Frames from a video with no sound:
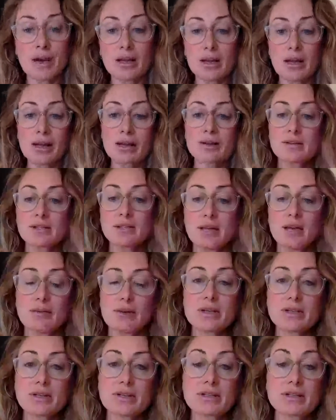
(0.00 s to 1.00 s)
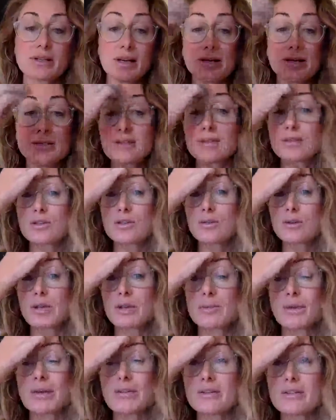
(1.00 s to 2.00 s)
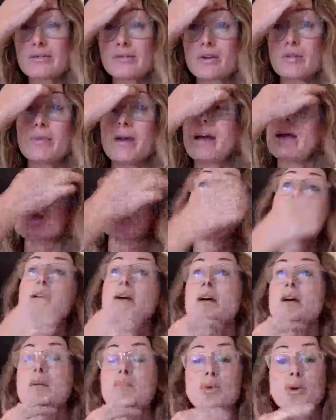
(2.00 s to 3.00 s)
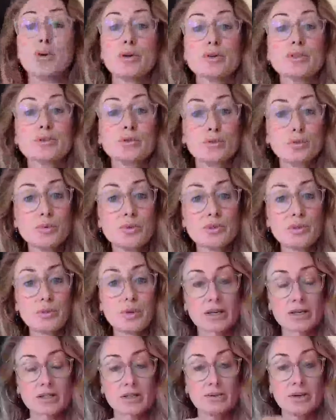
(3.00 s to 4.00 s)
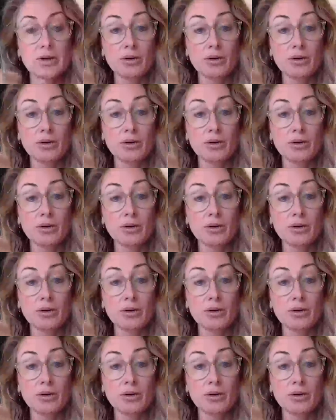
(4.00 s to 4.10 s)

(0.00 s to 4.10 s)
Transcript: I liked coming to these classes and talking about this from a personal perspective.